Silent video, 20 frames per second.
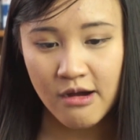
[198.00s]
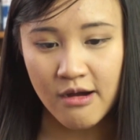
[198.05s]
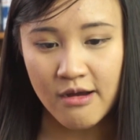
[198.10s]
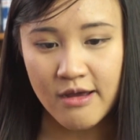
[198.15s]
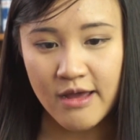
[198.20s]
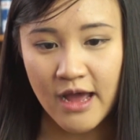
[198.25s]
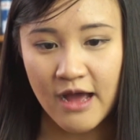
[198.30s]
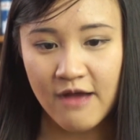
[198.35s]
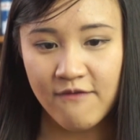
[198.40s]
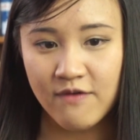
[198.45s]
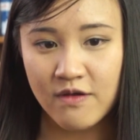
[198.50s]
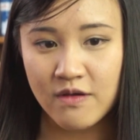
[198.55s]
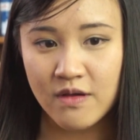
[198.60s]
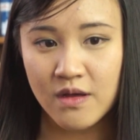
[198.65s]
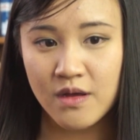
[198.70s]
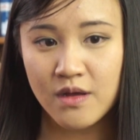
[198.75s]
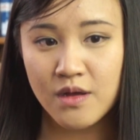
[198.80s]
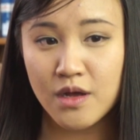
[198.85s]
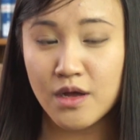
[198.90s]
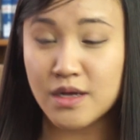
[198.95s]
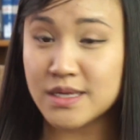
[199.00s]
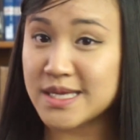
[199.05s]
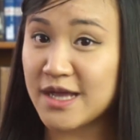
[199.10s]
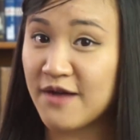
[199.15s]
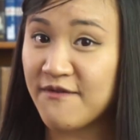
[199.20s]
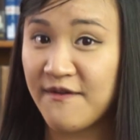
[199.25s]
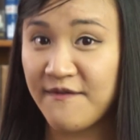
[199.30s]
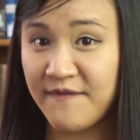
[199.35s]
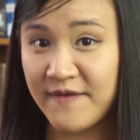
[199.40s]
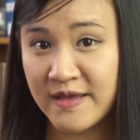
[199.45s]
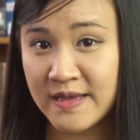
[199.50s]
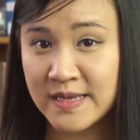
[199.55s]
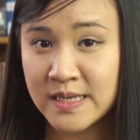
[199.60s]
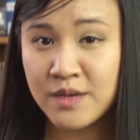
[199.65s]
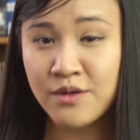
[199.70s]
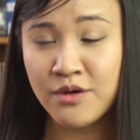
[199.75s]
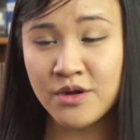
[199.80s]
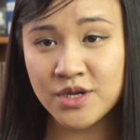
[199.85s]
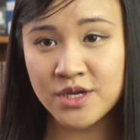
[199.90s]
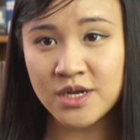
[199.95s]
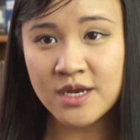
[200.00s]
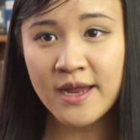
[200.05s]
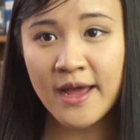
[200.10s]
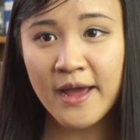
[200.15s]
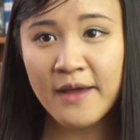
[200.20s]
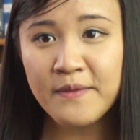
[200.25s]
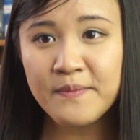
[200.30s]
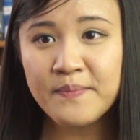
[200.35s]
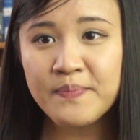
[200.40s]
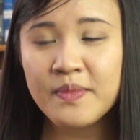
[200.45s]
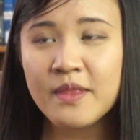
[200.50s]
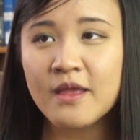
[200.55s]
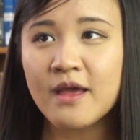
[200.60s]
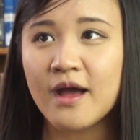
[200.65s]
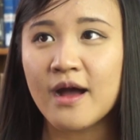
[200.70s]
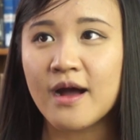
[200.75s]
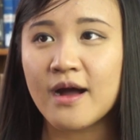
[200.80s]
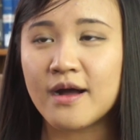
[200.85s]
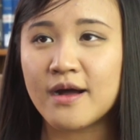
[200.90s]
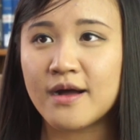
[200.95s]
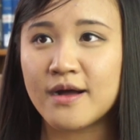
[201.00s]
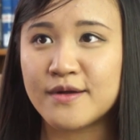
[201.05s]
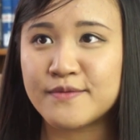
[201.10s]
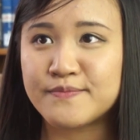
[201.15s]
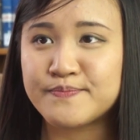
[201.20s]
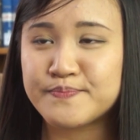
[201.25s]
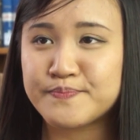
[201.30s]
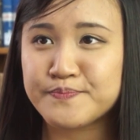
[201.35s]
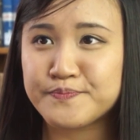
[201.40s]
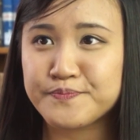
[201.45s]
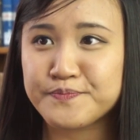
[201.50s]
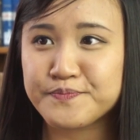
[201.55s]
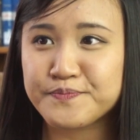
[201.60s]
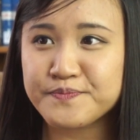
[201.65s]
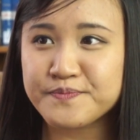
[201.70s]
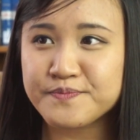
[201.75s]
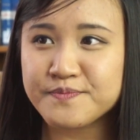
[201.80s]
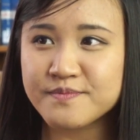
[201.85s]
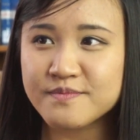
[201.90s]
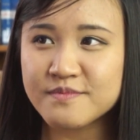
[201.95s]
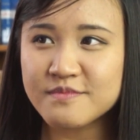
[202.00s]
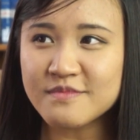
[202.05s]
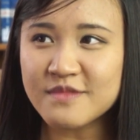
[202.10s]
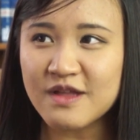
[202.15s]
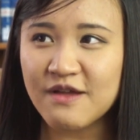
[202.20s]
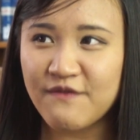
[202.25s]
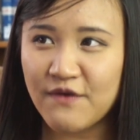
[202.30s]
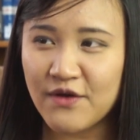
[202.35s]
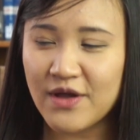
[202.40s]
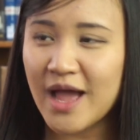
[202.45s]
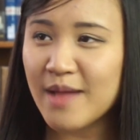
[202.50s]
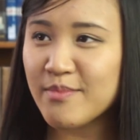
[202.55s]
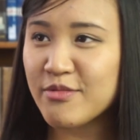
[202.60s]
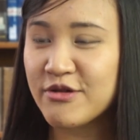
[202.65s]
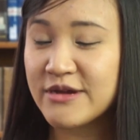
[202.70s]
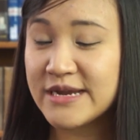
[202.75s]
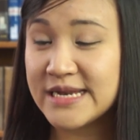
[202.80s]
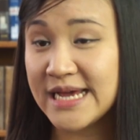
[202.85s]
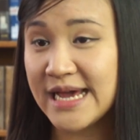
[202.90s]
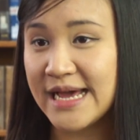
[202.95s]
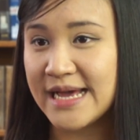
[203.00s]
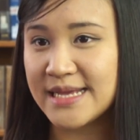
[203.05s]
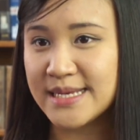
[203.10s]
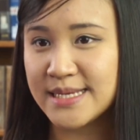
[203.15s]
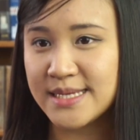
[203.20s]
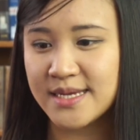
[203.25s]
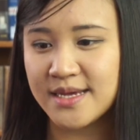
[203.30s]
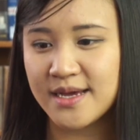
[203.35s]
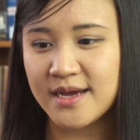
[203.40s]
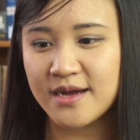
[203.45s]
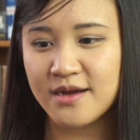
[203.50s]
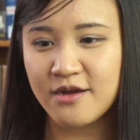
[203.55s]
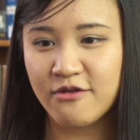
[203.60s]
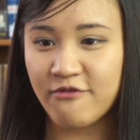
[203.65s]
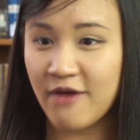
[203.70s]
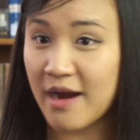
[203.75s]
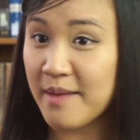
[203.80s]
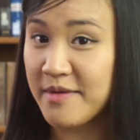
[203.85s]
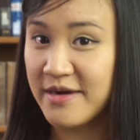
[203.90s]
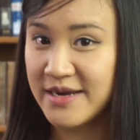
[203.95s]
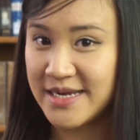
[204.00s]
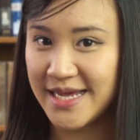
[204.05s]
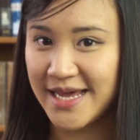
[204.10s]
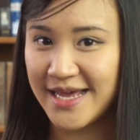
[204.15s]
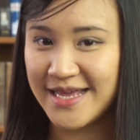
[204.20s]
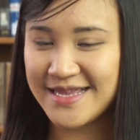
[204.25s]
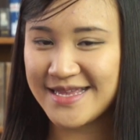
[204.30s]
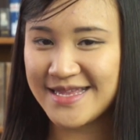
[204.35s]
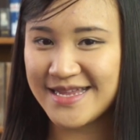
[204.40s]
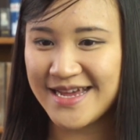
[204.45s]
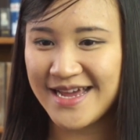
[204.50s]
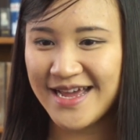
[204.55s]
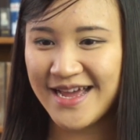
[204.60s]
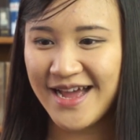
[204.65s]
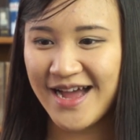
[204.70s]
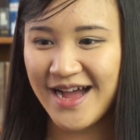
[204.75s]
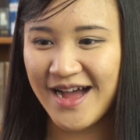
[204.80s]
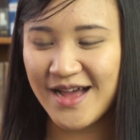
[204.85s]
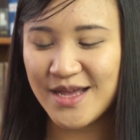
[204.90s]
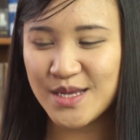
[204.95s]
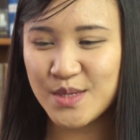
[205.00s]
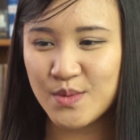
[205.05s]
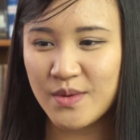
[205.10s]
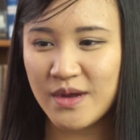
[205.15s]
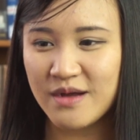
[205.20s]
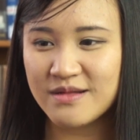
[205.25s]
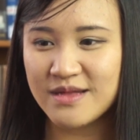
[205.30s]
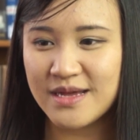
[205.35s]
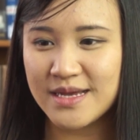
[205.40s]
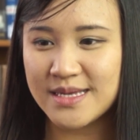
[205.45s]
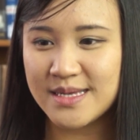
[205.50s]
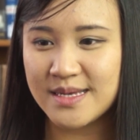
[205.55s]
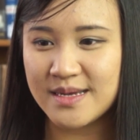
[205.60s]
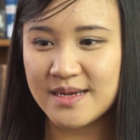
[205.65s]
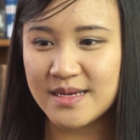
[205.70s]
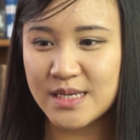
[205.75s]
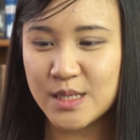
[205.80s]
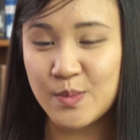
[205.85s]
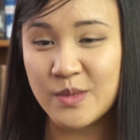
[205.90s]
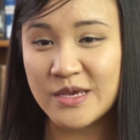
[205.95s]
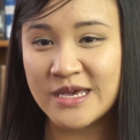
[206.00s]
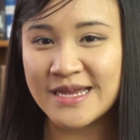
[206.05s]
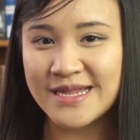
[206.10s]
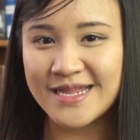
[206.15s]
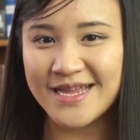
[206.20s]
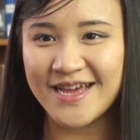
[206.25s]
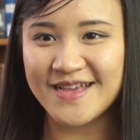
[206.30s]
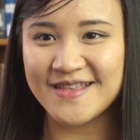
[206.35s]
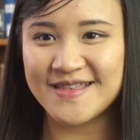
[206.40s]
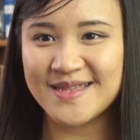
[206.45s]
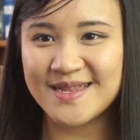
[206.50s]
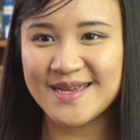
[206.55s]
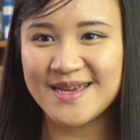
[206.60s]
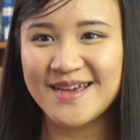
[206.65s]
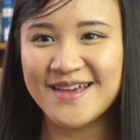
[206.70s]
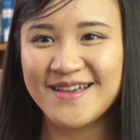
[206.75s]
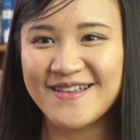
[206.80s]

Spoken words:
I have a self-efficacy questionnaire, a vocabulary test, a grammar test, as well as a speaking test.